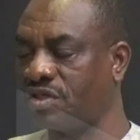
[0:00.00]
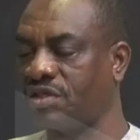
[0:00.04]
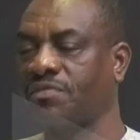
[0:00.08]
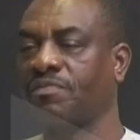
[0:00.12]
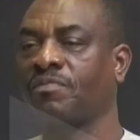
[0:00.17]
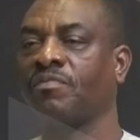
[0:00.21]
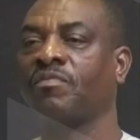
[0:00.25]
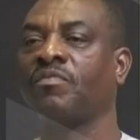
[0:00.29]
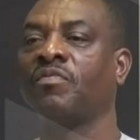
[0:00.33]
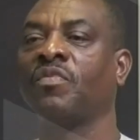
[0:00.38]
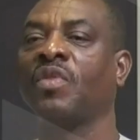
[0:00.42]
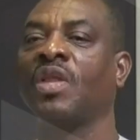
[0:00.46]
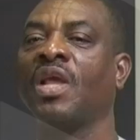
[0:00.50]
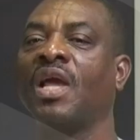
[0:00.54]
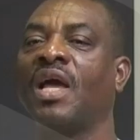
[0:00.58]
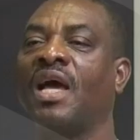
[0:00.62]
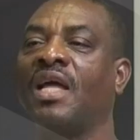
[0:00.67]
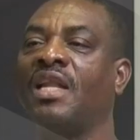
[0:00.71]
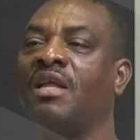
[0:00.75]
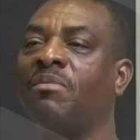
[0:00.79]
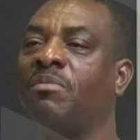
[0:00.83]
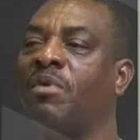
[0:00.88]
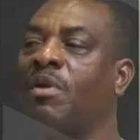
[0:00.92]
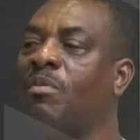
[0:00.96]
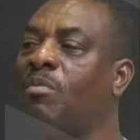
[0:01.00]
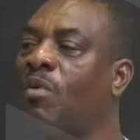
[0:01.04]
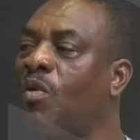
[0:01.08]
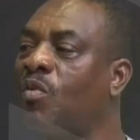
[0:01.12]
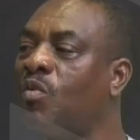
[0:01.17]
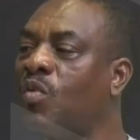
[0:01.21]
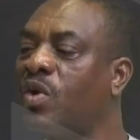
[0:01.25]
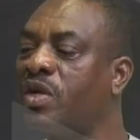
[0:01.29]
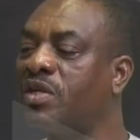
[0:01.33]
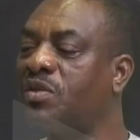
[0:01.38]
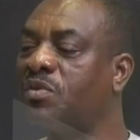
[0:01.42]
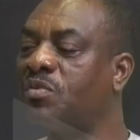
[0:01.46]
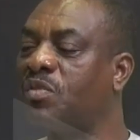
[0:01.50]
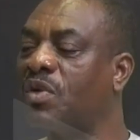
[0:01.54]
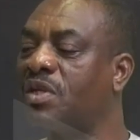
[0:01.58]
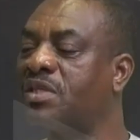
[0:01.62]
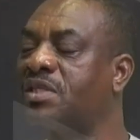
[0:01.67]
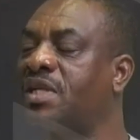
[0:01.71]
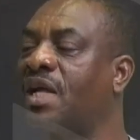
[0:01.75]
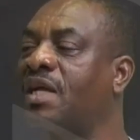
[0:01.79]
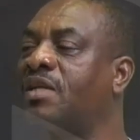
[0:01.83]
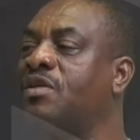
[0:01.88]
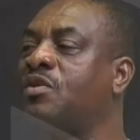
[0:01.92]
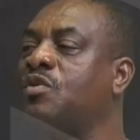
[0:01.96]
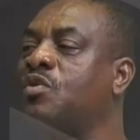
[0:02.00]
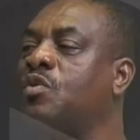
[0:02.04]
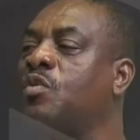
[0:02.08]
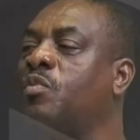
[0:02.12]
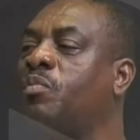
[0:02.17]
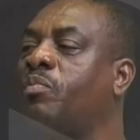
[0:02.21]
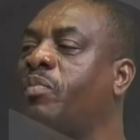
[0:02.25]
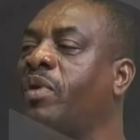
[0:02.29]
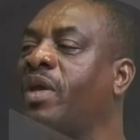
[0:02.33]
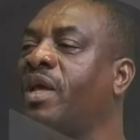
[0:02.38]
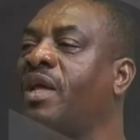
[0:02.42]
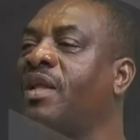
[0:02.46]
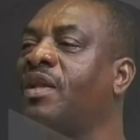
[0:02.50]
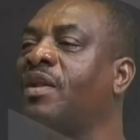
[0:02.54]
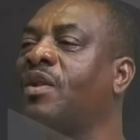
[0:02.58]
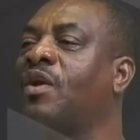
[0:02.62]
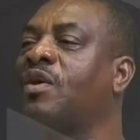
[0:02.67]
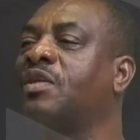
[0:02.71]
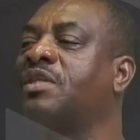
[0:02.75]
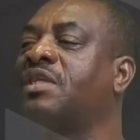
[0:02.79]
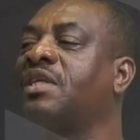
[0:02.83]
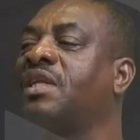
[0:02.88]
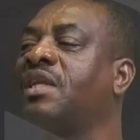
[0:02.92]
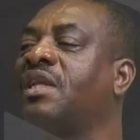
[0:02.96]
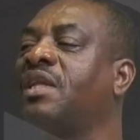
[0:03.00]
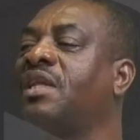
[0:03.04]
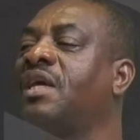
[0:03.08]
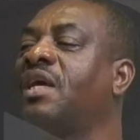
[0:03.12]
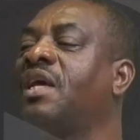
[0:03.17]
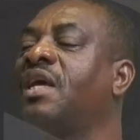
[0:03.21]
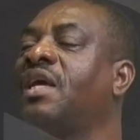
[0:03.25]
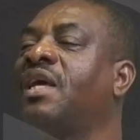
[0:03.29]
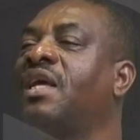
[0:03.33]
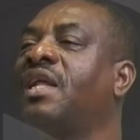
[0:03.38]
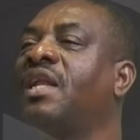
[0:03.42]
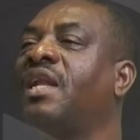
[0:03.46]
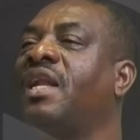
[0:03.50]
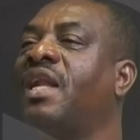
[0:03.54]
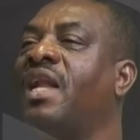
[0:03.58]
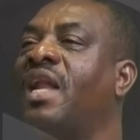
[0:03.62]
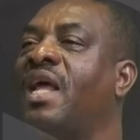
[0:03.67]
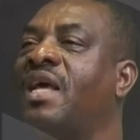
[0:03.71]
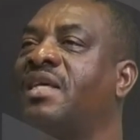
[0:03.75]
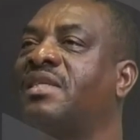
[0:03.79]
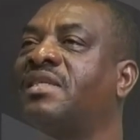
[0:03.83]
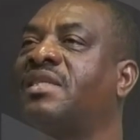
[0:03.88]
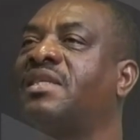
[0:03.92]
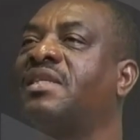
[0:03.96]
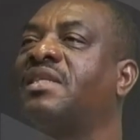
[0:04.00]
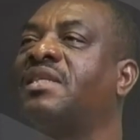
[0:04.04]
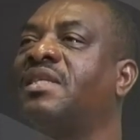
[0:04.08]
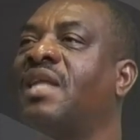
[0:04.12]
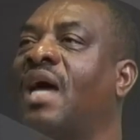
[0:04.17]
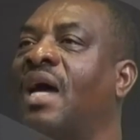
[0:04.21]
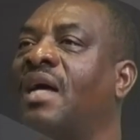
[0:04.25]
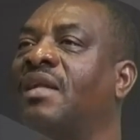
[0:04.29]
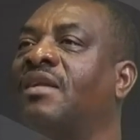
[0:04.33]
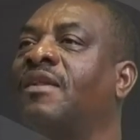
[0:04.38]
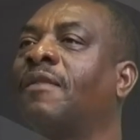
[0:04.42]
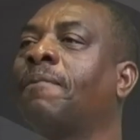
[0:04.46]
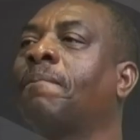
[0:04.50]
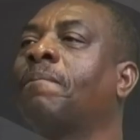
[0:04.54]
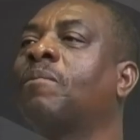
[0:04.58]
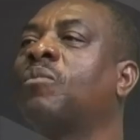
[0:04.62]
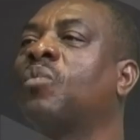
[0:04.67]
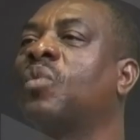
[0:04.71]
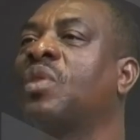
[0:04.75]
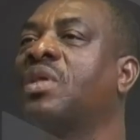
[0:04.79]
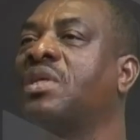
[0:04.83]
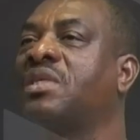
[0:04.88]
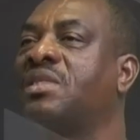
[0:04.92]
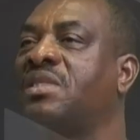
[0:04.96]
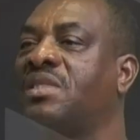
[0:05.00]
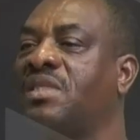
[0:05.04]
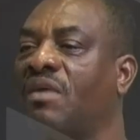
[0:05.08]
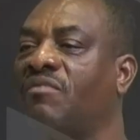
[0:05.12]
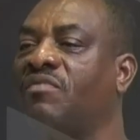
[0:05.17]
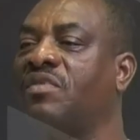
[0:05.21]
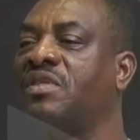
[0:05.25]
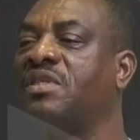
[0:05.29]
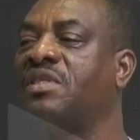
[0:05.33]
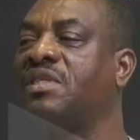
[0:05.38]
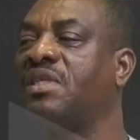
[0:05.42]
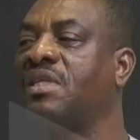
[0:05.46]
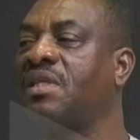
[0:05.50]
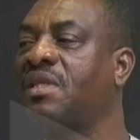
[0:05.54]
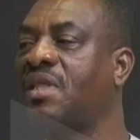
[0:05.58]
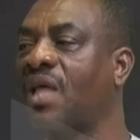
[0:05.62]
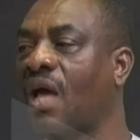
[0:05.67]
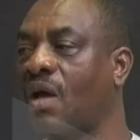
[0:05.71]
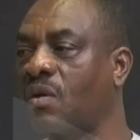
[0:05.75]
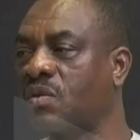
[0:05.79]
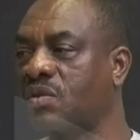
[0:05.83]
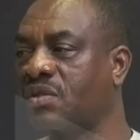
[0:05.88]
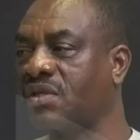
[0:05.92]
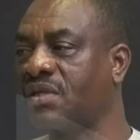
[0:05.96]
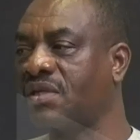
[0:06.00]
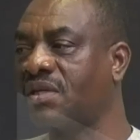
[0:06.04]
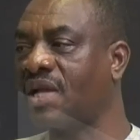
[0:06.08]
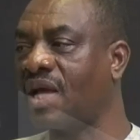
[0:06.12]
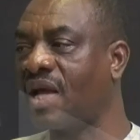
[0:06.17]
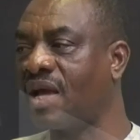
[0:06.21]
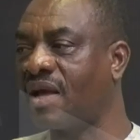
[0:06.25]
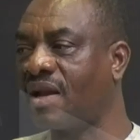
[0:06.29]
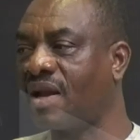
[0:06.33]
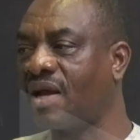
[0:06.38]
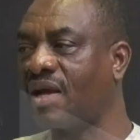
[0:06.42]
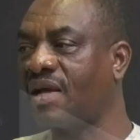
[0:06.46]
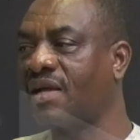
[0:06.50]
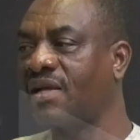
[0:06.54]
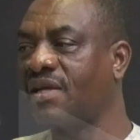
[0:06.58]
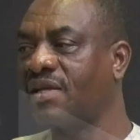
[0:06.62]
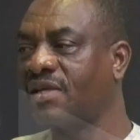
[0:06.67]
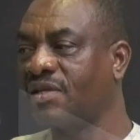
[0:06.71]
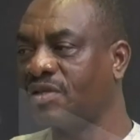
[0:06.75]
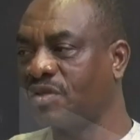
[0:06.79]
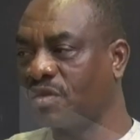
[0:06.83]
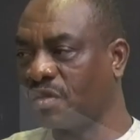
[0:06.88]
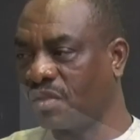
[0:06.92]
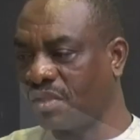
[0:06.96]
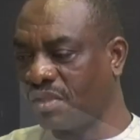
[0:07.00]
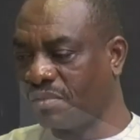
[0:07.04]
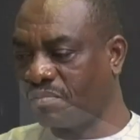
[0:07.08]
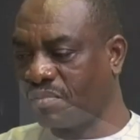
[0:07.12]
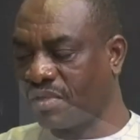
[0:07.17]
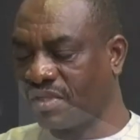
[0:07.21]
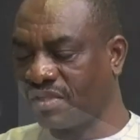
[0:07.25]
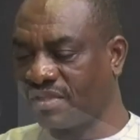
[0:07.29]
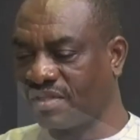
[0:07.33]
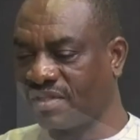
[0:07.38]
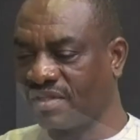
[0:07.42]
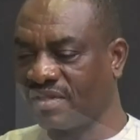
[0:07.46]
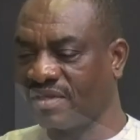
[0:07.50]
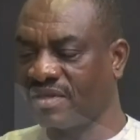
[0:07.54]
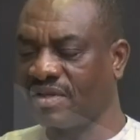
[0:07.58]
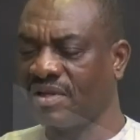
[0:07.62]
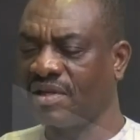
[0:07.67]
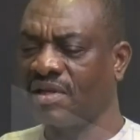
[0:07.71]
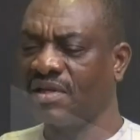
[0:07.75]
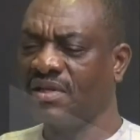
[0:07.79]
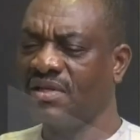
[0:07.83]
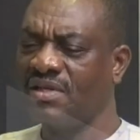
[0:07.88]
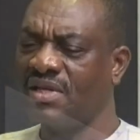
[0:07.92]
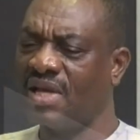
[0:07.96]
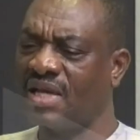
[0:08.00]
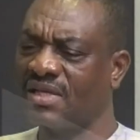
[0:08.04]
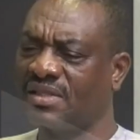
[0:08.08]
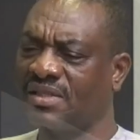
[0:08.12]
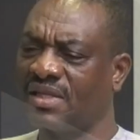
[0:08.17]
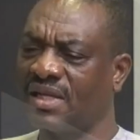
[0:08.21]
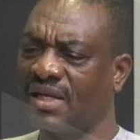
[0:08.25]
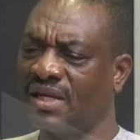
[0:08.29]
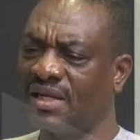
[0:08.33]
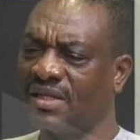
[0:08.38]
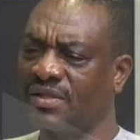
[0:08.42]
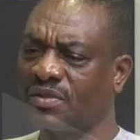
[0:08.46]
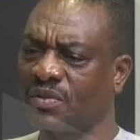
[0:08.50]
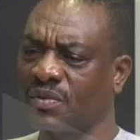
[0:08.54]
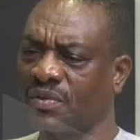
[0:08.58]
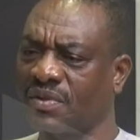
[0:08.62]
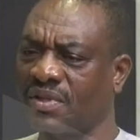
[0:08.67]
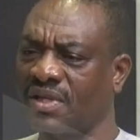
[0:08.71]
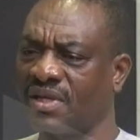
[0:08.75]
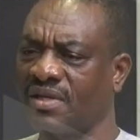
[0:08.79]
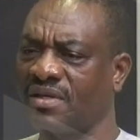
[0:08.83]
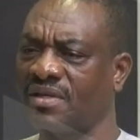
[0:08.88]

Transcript: And the minimum wage is that you pay nothing less than 70,000 naira to the person. Yes, a little thing.